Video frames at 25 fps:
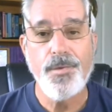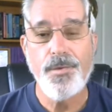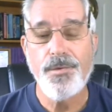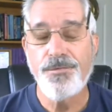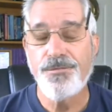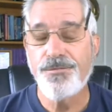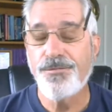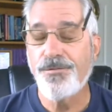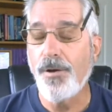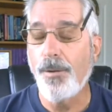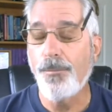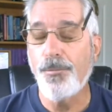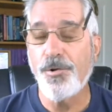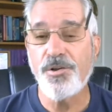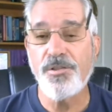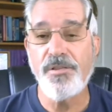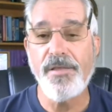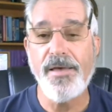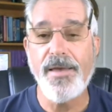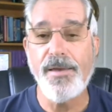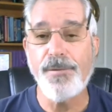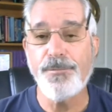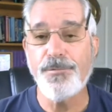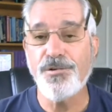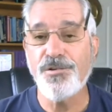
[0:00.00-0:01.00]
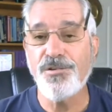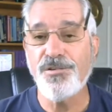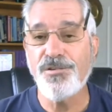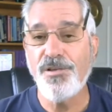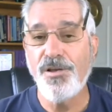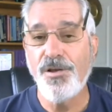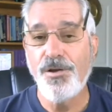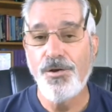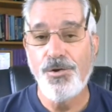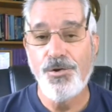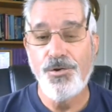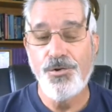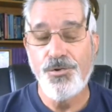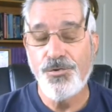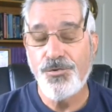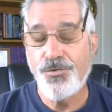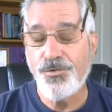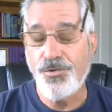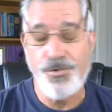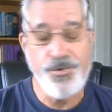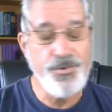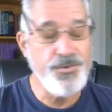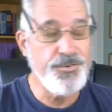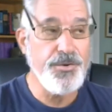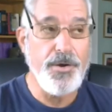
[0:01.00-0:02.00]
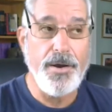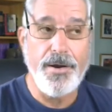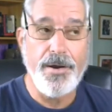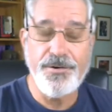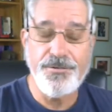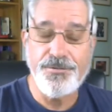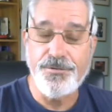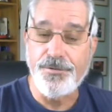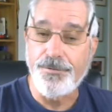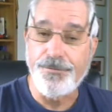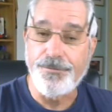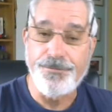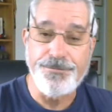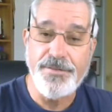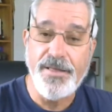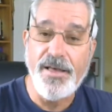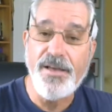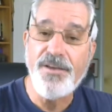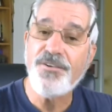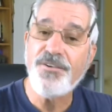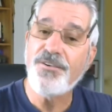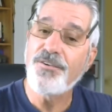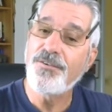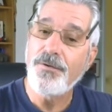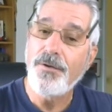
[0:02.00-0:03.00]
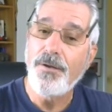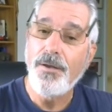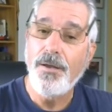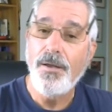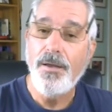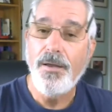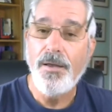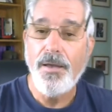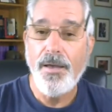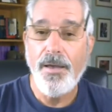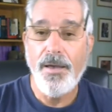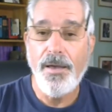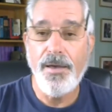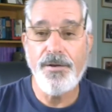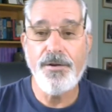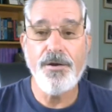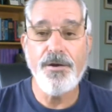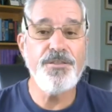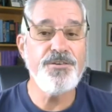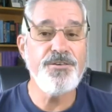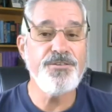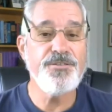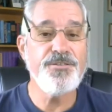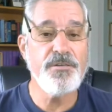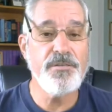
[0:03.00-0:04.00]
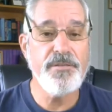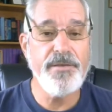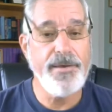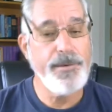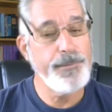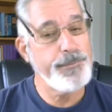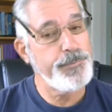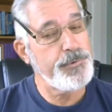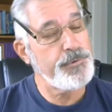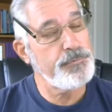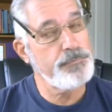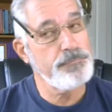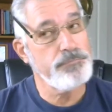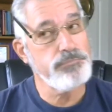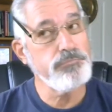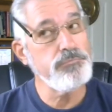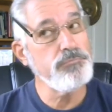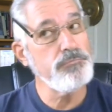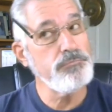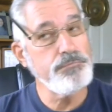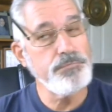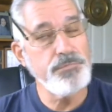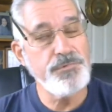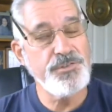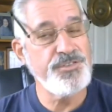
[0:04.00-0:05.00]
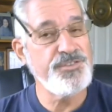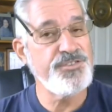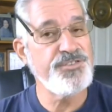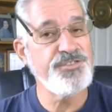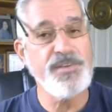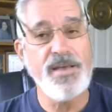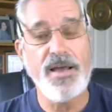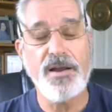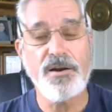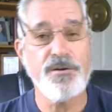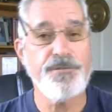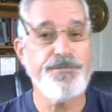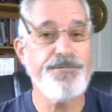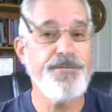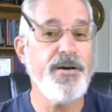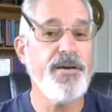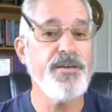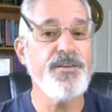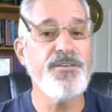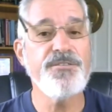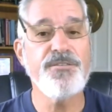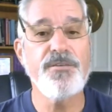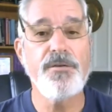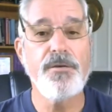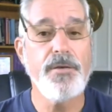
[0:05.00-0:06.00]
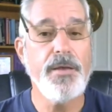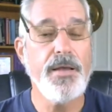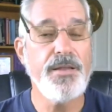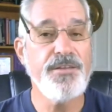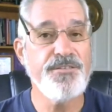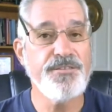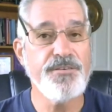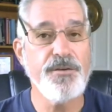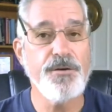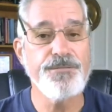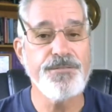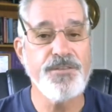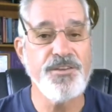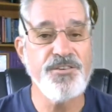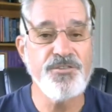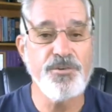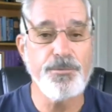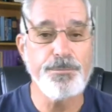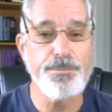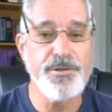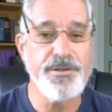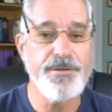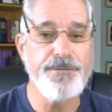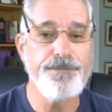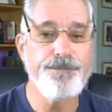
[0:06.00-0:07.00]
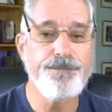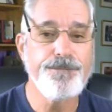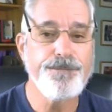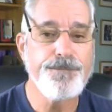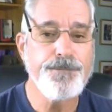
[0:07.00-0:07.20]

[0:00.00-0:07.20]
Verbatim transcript: Some are labeled to desires of the flesh, and others are labeled to sacrifice and self-discipline.